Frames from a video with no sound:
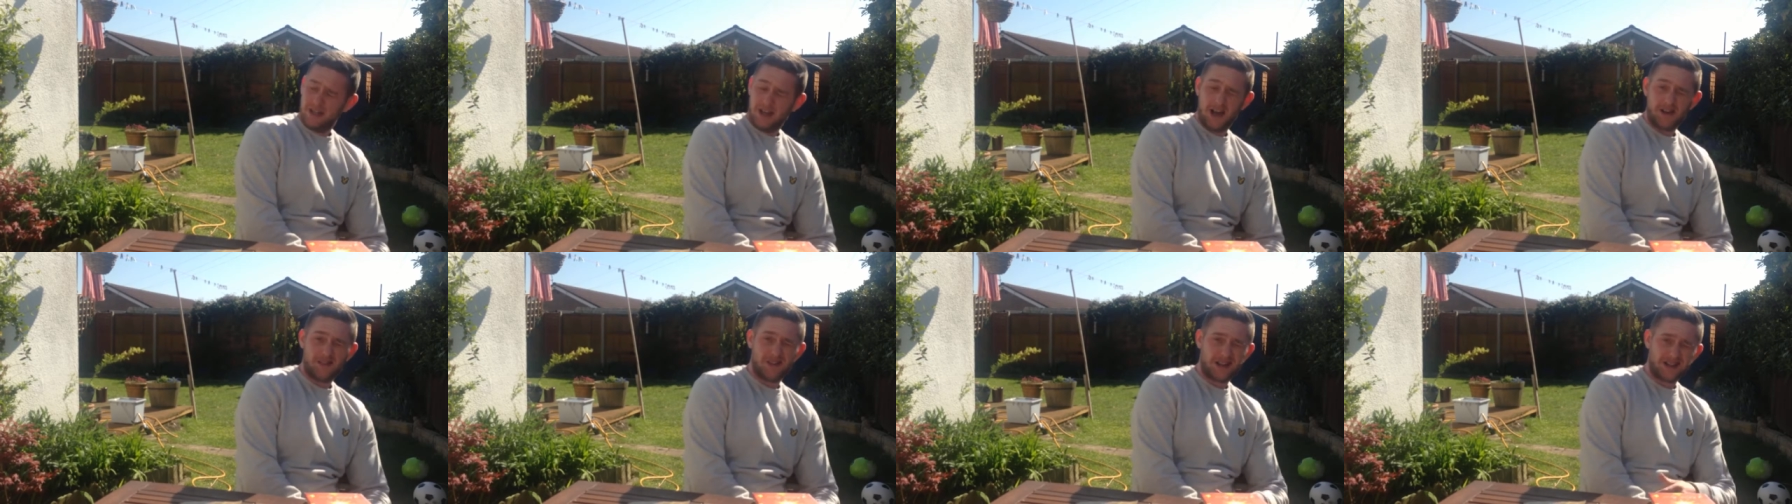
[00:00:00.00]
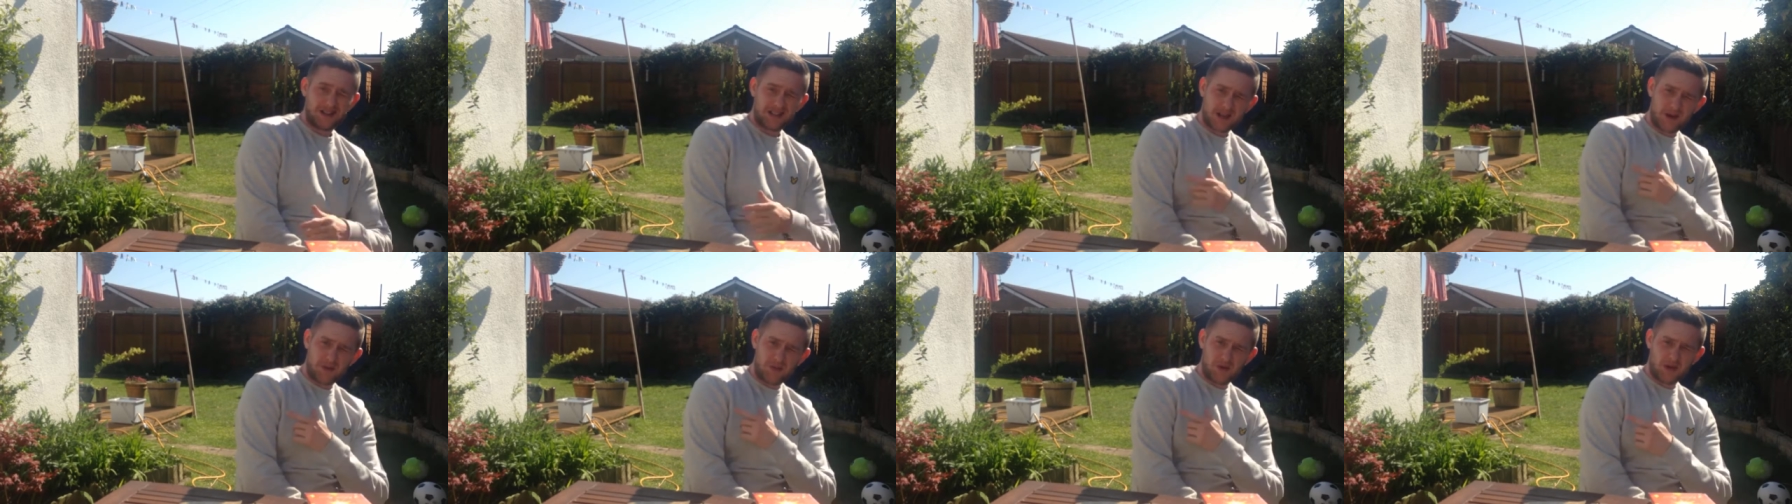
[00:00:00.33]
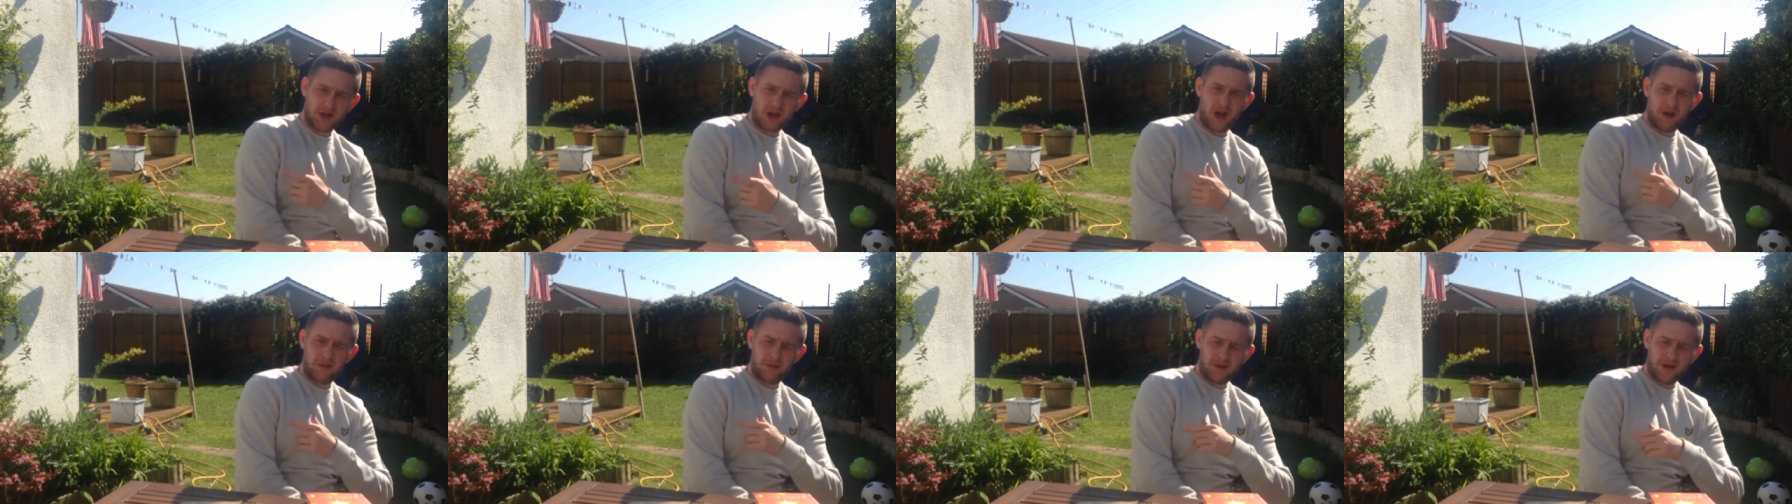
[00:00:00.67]
I've had someone
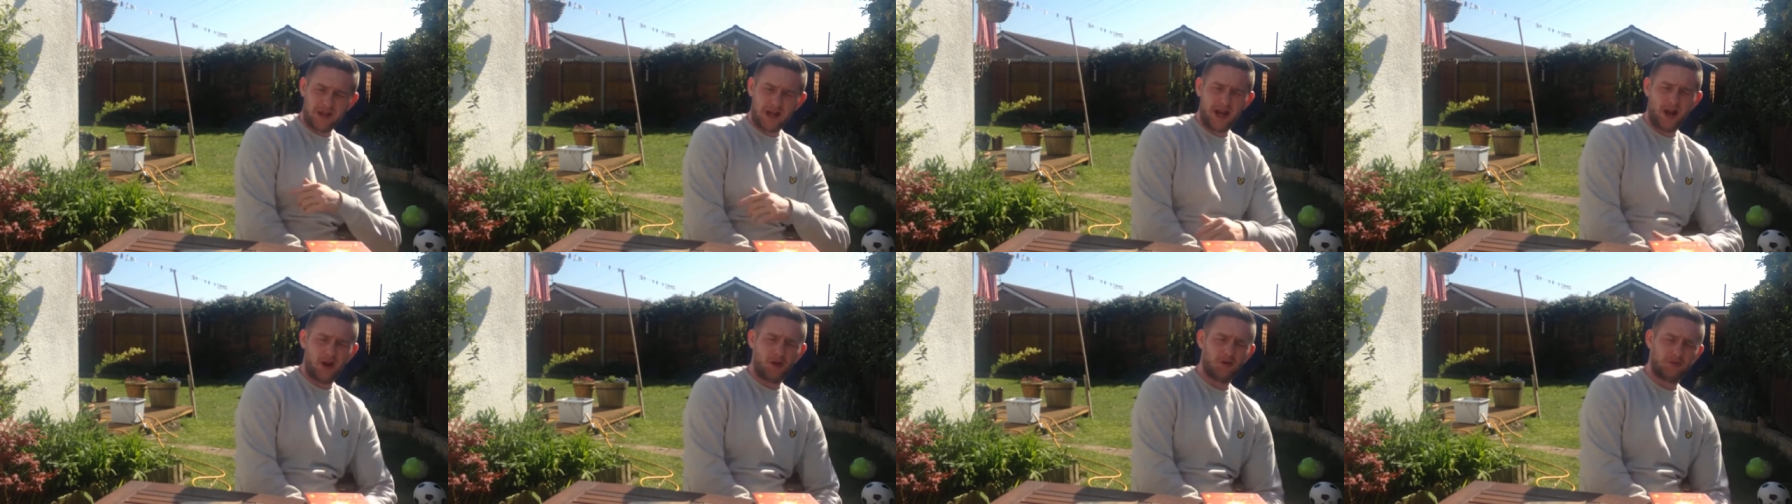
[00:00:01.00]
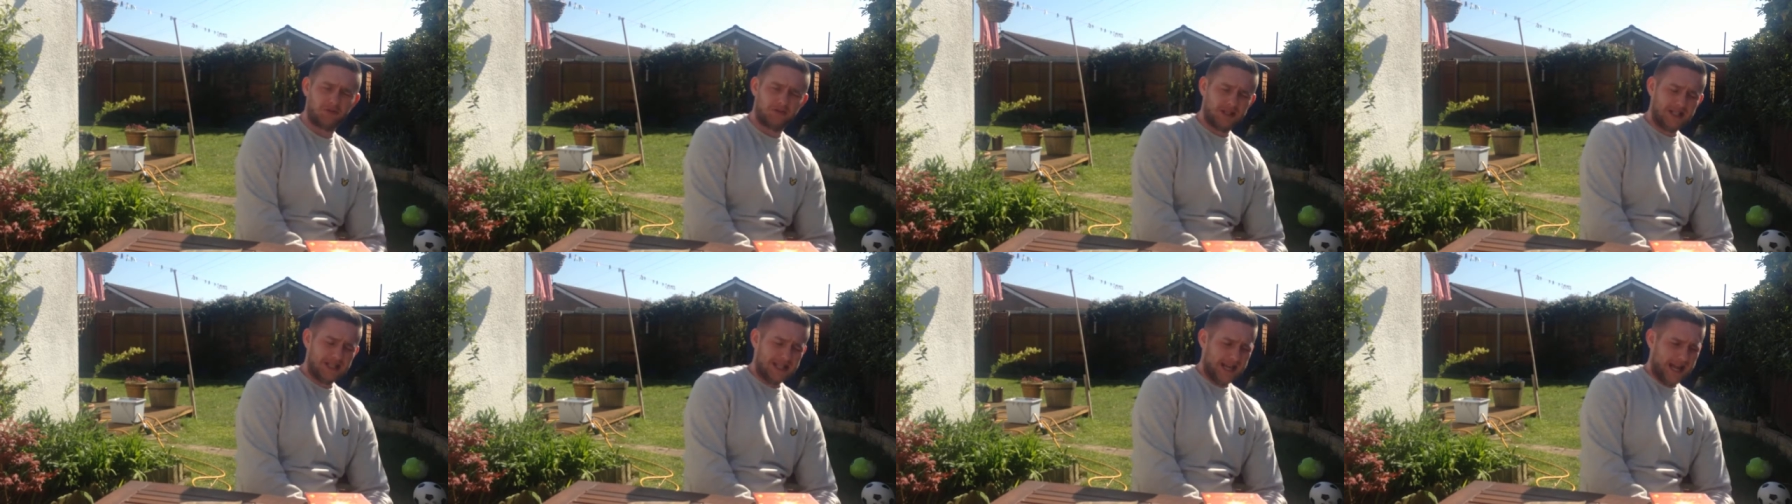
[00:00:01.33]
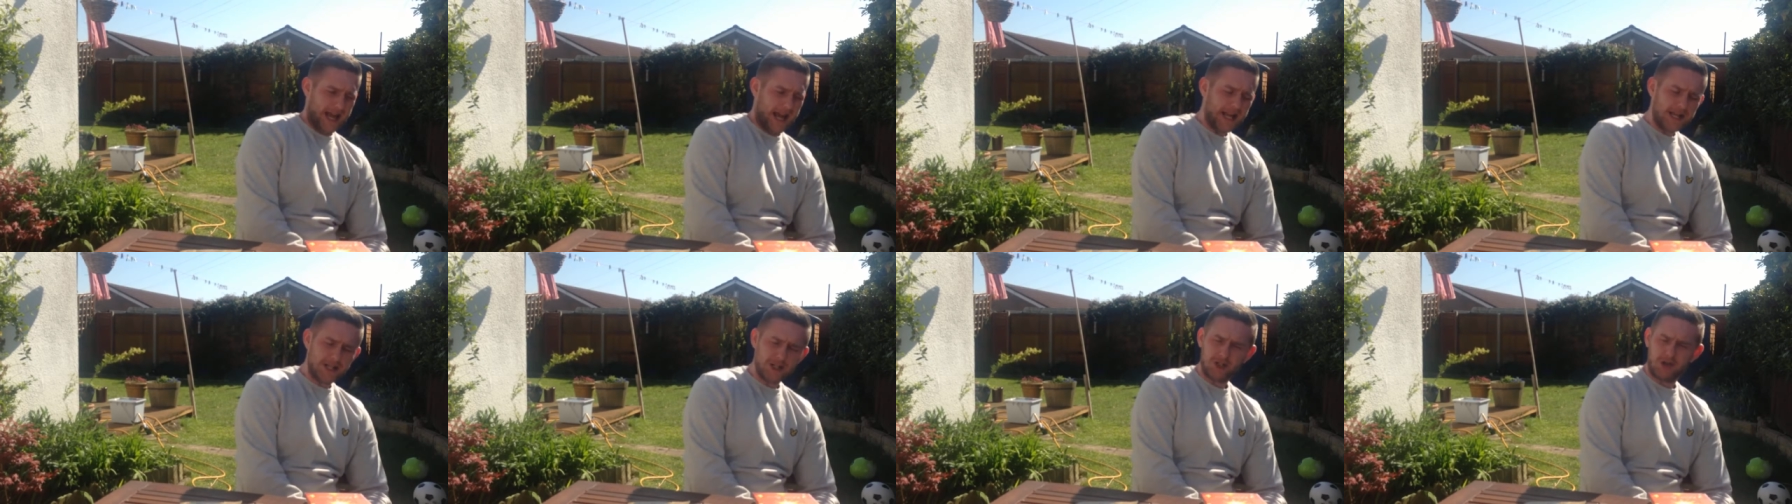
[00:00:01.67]
coming out,
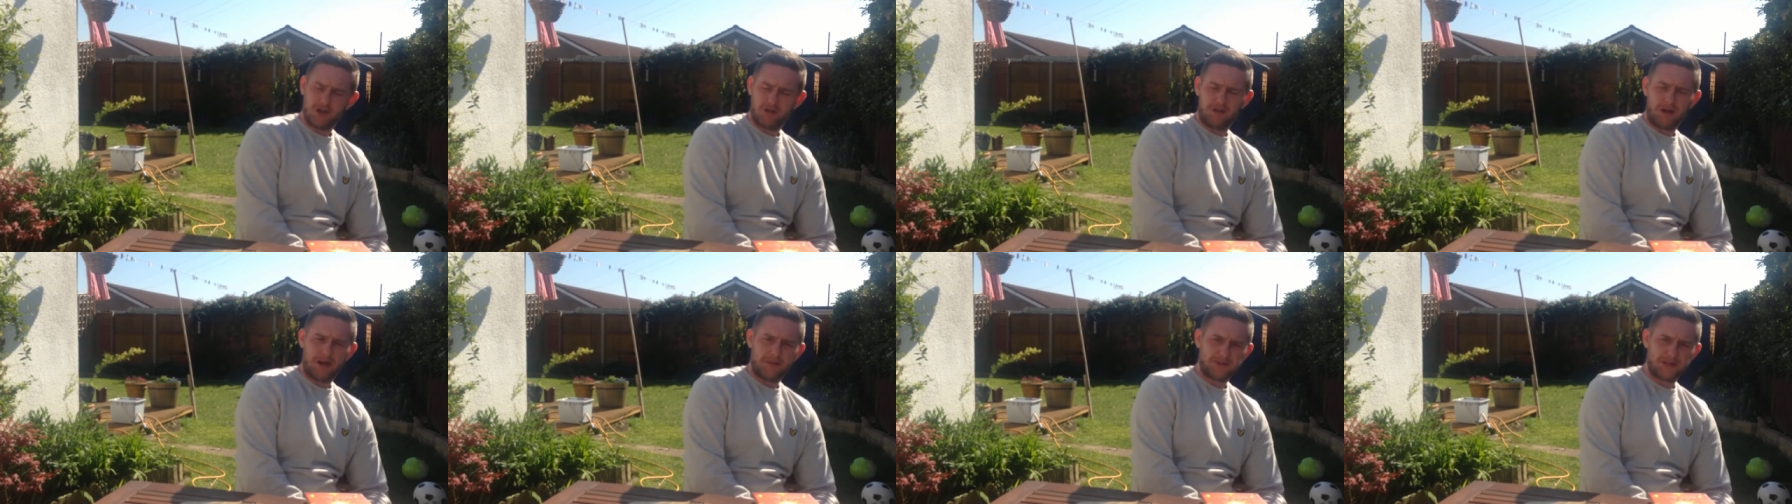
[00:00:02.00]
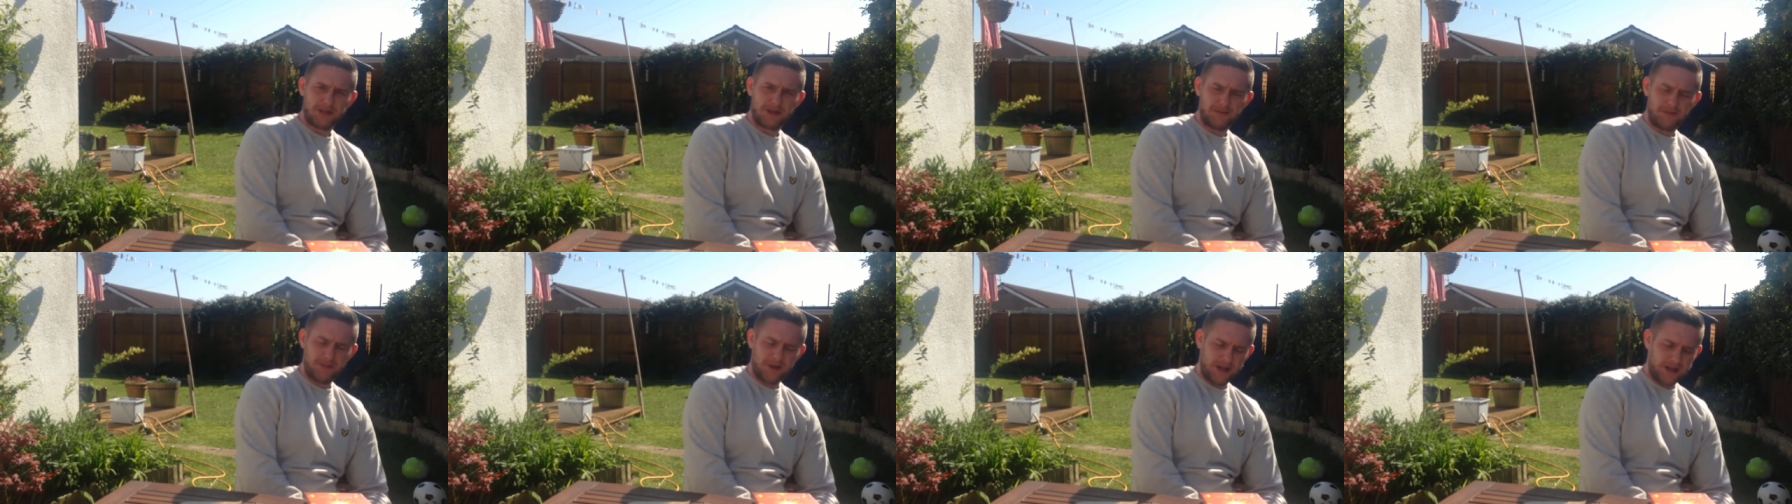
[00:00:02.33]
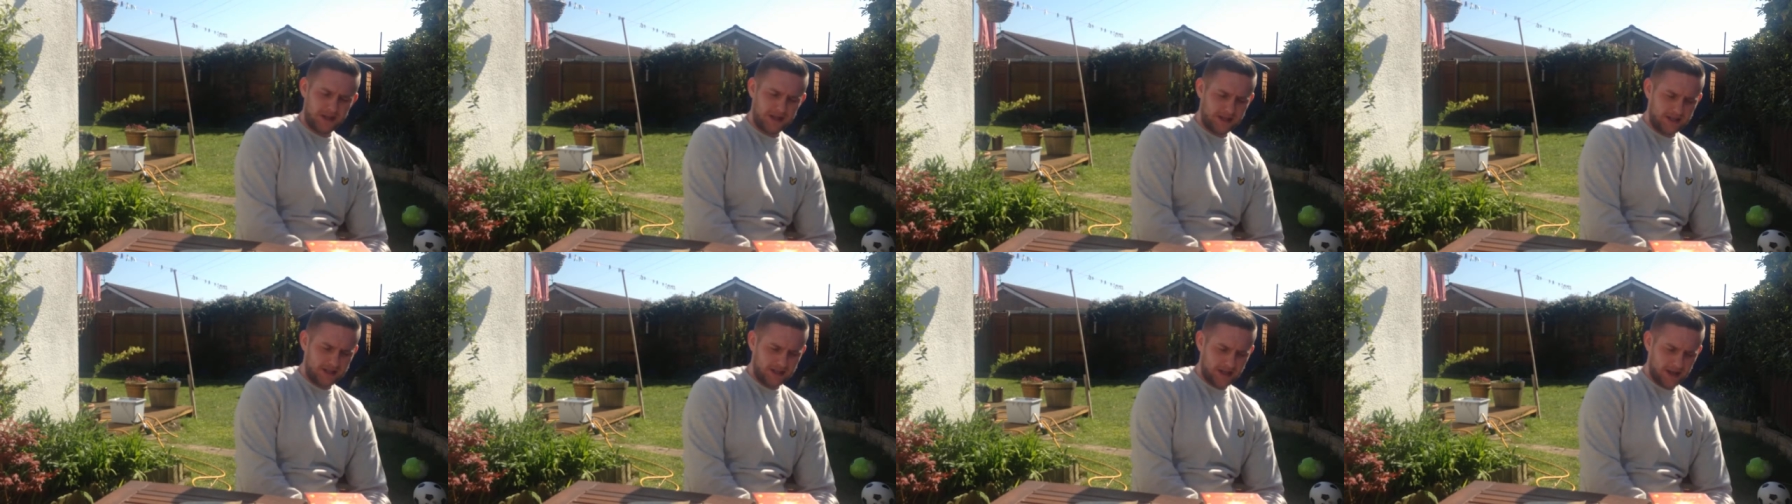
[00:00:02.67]
interrupting
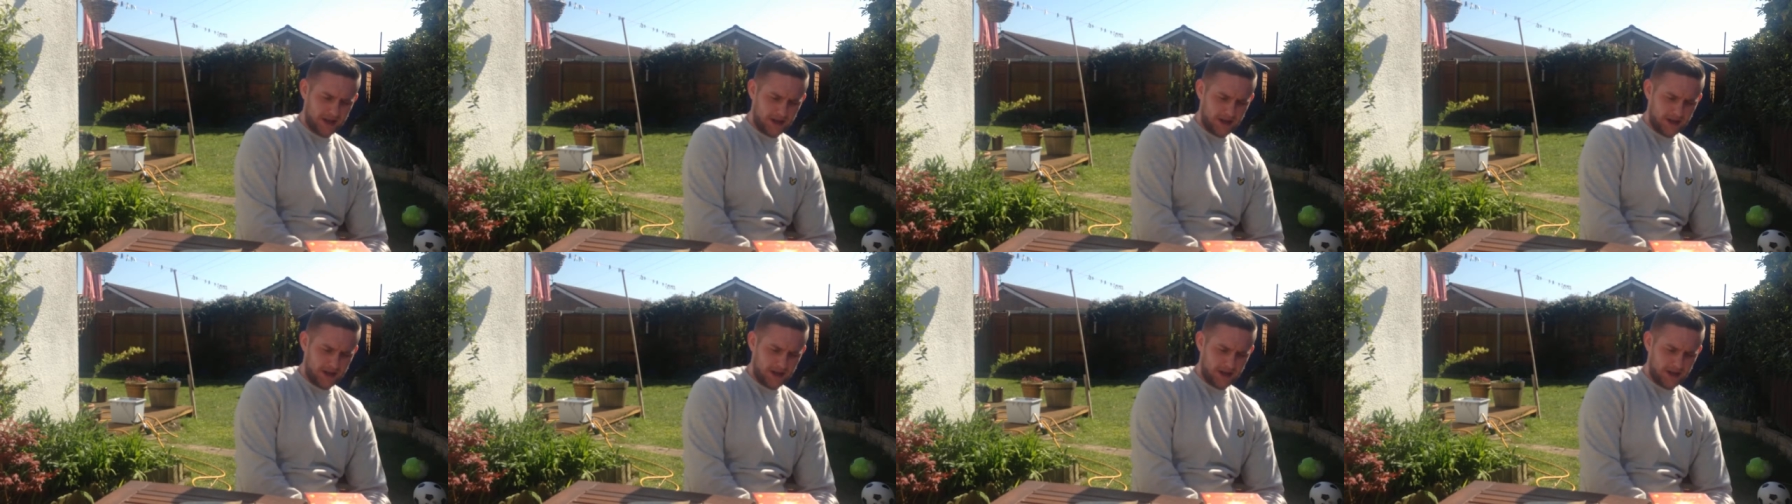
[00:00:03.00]
me.